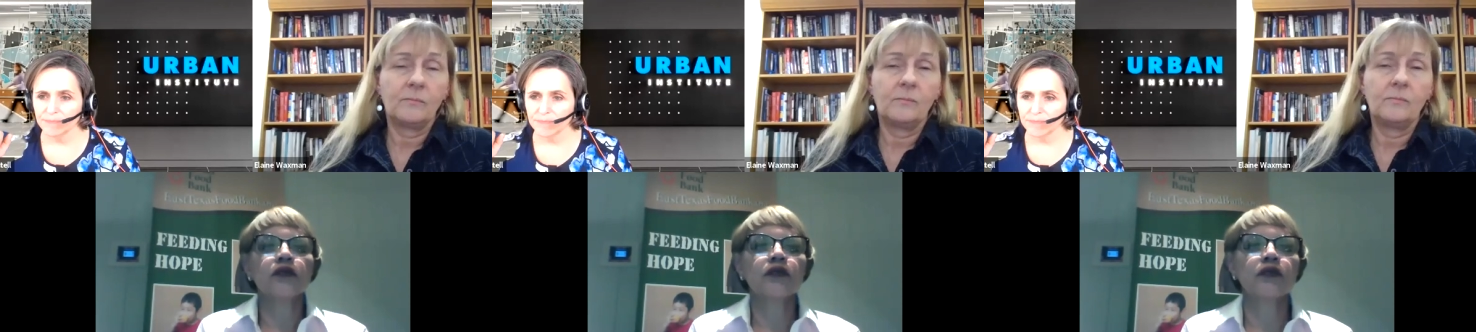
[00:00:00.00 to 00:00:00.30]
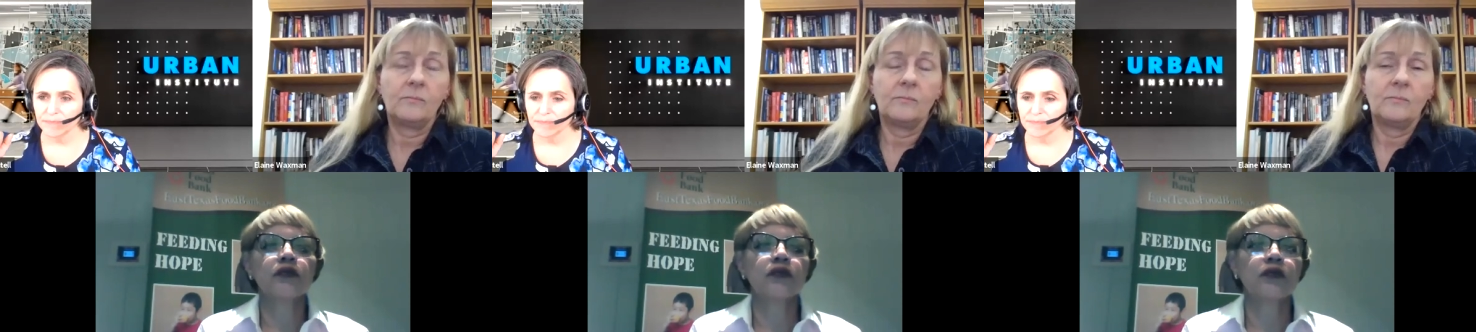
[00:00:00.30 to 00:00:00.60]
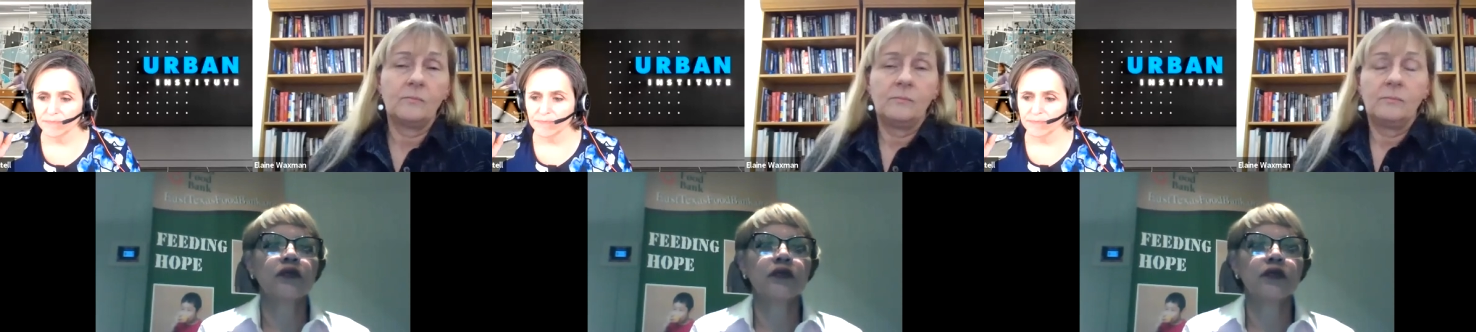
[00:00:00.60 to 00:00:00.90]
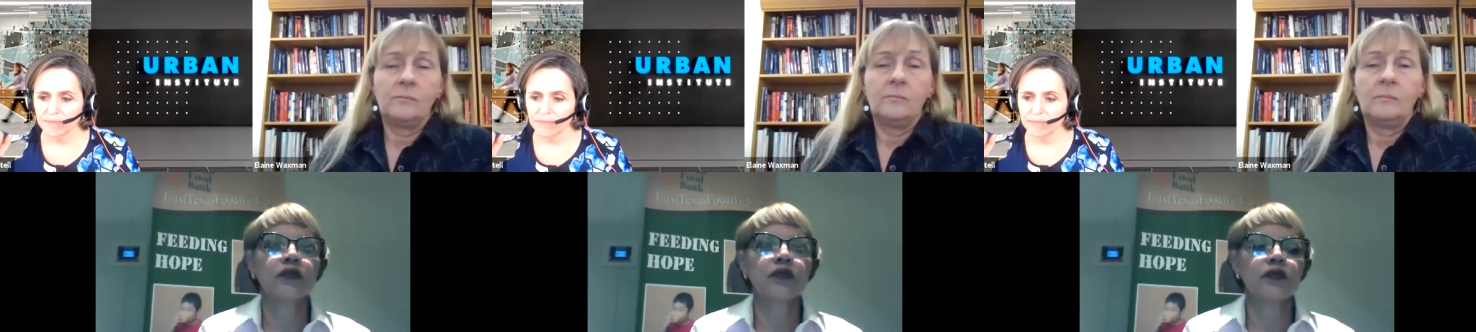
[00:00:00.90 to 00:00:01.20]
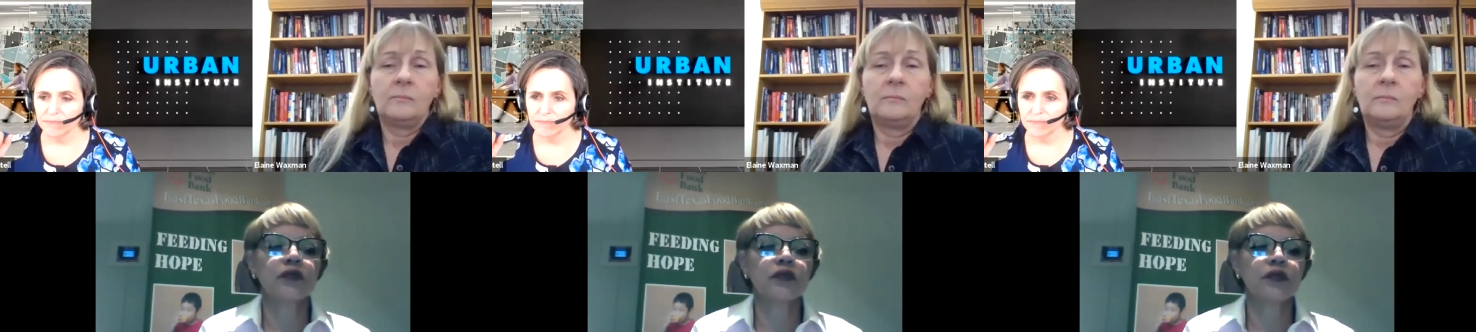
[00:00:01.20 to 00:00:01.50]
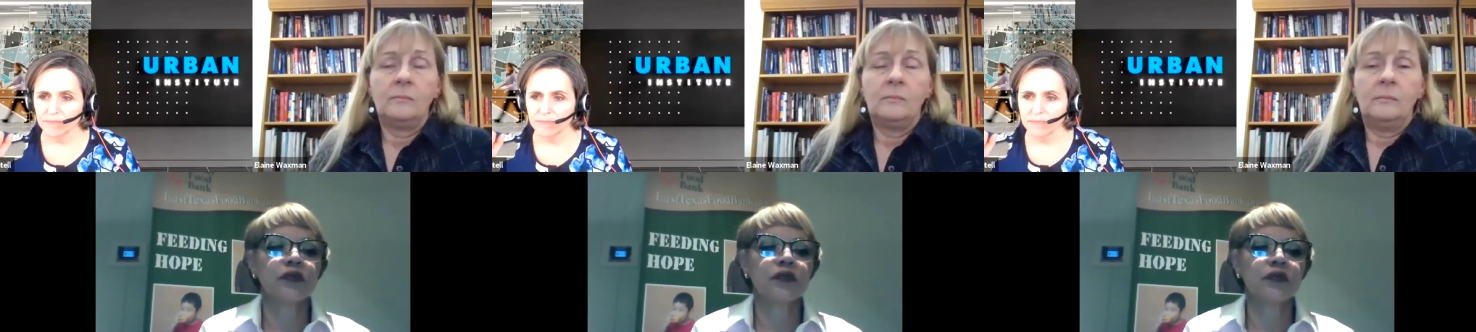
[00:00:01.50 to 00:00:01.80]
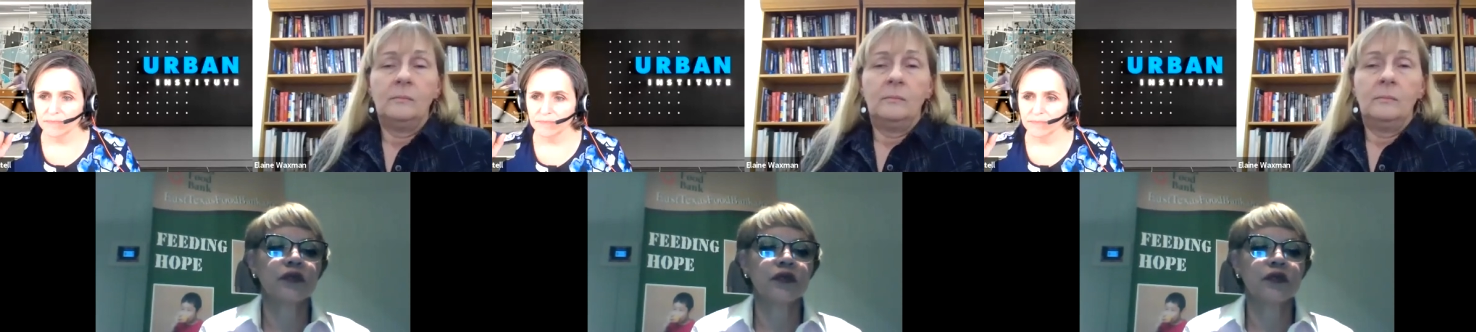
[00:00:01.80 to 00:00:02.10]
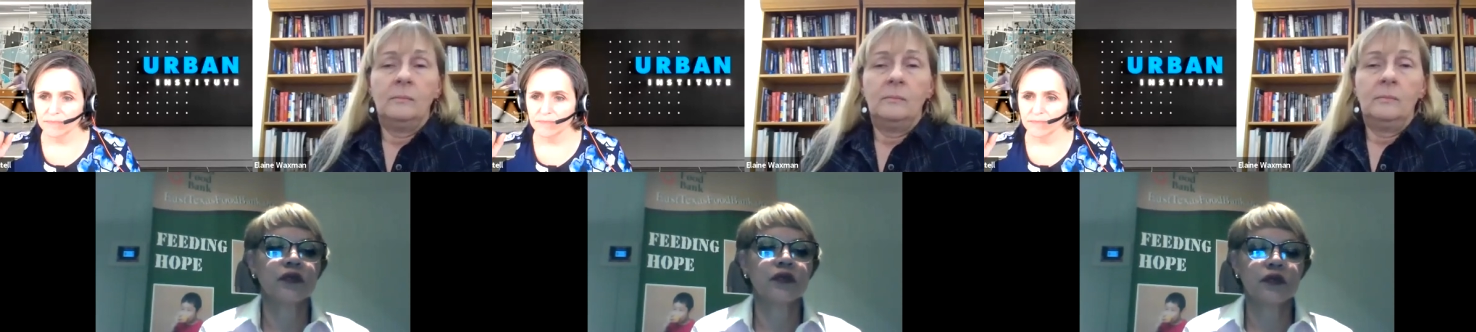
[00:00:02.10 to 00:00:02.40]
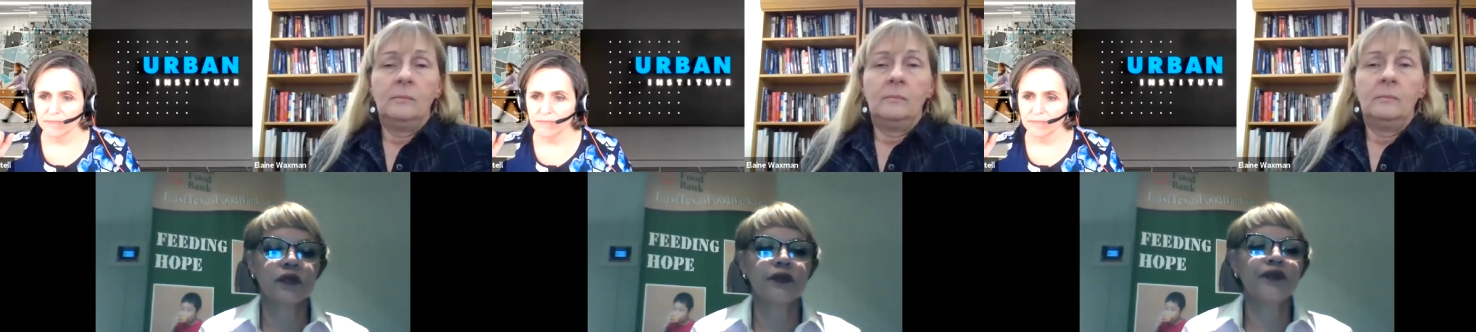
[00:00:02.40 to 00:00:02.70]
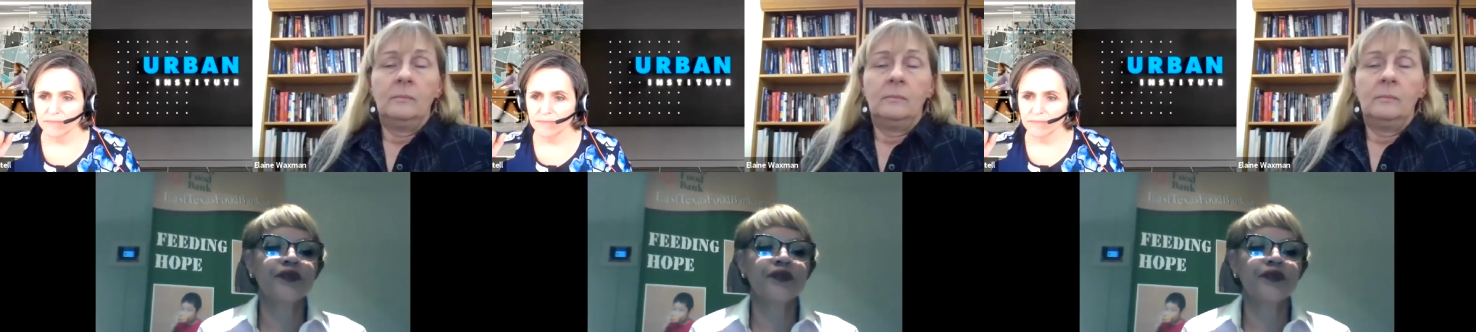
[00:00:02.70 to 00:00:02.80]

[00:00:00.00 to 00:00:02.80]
[no speech]